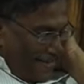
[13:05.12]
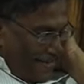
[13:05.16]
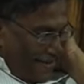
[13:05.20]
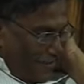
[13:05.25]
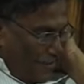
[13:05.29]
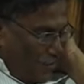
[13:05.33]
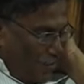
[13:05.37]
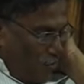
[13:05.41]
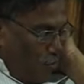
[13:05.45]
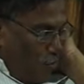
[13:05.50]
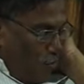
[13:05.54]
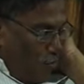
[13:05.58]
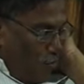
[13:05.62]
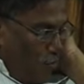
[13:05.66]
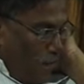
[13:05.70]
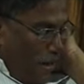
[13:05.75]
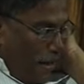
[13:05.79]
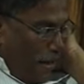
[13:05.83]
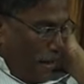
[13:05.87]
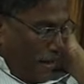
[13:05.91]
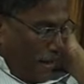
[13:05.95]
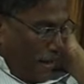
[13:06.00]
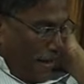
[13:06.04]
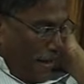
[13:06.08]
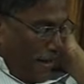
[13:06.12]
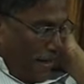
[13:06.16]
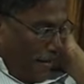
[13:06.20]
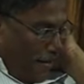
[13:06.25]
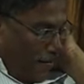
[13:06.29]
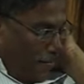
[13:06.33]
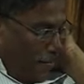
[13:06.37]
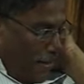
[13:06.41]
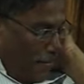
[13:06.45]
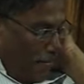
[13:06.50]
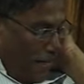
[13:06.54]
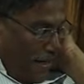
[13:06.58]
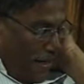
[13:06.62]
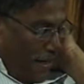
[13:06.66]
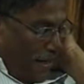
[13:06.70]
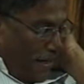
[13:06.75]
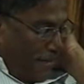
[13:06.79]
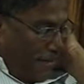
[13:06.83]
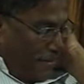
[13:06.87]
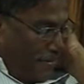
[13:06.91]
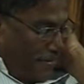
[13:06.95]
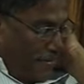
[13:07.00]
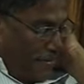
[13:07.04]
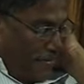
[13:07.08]
So I remain my
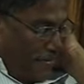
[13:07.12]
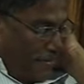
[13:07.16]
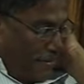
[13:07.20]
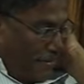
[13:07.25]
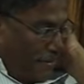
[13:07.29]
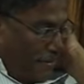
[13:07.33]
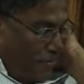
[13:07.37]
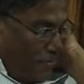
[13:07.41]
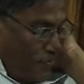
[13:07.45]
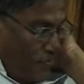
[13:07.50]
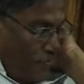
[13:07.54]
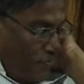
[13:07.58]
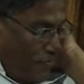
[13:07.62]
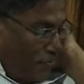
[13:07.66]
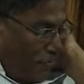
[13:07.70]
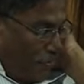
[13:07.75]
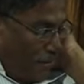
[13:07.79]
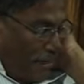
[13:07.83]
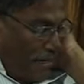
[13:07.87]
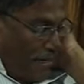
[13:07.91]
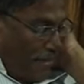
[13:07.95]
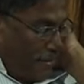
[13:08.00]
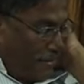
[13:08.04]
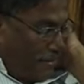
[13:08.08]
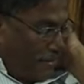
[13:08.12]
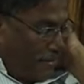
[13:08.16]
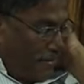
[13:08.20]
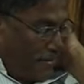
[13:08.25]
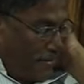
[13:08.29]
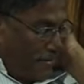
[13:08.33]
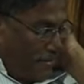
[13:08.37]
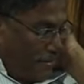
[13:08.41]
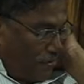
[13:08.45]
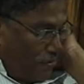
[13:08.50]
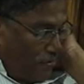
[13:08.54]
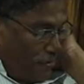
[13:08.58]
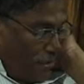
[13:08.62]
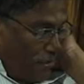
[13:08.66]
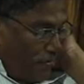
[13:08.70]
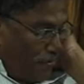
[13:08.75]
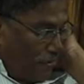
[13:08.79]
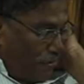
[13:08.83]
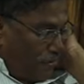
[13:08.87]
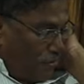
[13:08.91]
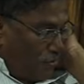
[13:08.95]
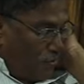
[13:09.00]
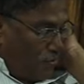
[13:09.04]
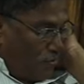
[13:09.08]
identity, your identity you
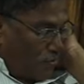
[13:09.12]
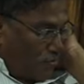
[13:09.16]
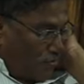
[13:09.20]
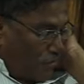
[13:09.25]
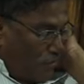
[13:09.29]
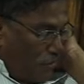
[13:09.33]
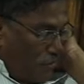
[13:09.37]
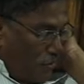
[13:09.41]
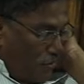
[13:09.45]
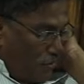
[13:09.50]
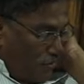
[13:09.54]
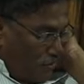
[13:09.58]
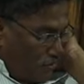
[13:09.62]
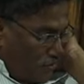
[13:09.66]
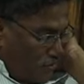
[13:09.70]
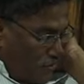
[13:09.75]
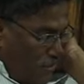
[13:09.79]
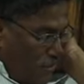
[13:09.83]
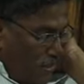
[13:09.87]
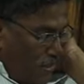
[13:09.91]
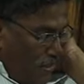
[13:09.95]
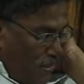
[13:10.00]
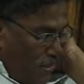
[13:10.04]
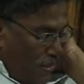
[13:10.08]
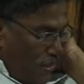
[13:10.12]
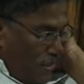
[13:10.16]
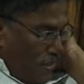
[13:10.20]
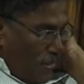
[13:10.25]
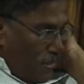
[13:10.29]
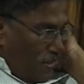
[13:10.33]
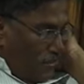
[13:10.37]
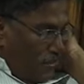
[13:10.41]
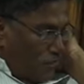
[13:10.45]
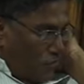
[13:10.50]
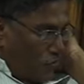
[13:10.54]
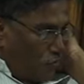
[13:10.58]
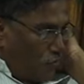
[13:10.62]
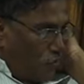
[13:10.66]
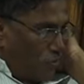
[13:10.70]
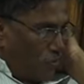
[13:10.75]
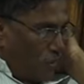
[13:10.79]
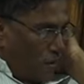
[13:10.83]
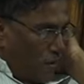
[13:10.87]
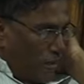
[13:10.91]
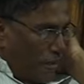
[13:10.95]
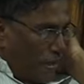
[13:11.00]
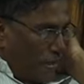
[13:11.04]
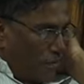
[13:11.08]
never lose, because the
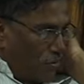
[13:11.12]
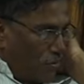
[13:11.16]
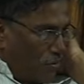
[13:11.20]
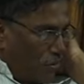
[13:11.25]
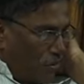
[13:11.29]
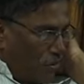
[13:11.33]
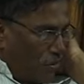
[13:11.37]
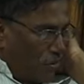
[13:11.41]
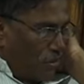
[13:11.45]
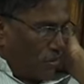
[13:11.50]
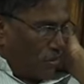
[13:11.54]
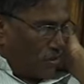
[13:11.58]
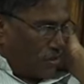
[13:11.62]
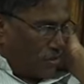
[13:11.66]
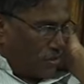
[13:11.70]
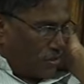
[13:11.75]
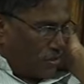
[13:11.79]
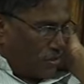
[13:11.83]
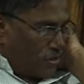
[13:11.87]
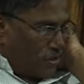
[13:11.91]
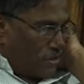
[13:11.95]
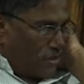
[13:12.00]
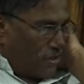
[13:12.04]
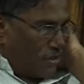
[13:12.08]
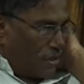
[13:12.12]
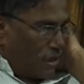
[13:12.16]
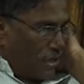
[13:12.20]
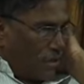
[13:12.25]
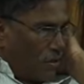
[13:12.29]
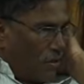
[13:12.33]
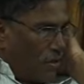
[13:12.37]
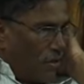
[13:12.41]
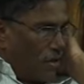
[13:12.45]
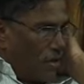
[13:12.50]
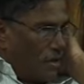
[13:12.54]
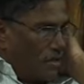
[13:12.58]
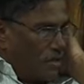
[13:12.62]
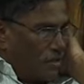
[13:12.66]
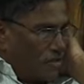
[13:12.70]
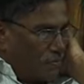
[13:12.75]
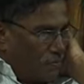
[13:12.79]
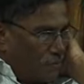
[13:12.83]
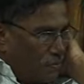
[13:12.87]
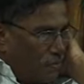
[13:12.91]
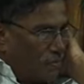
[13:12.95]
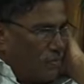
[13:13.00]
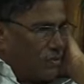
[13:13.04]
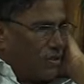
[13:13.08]
supernatural consciousness that God has
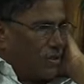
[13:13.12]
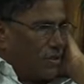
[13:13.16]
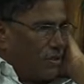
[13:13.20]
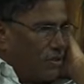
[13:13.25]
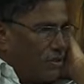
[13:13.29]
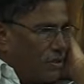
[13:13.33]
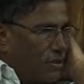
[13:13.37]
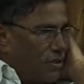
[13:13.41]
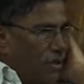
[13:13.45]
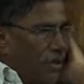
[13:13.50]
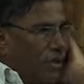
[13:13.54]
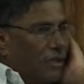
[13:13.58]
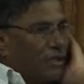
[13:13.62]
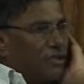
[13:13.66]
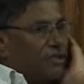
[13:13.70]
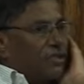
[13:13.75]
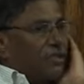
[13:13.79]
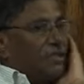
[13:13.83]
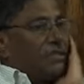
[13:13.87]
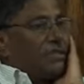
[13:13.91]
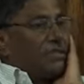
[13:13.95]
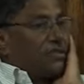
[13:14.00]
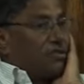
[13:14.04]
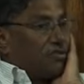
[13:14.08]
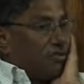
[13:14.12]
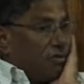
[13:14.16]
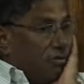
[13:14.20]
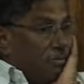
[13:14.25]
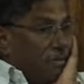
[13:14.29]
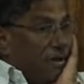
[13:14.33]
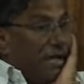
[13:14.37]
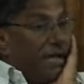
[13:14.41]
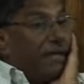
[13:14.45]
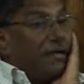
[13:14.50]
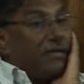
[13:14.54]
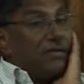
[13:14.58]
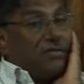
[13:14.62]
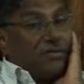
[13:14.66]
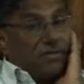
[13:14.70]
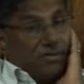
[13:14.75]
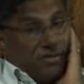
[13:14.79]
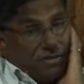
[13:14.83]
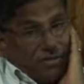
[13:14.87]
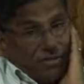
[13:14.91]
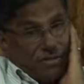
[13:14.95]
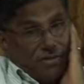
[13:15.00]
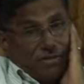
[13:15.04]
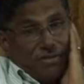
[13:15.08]
put in your conscience
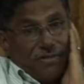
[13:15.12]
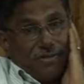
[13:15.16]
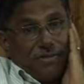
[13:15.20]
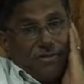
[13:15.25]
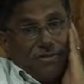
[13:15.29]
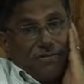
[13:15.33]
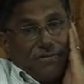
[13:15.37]
remains.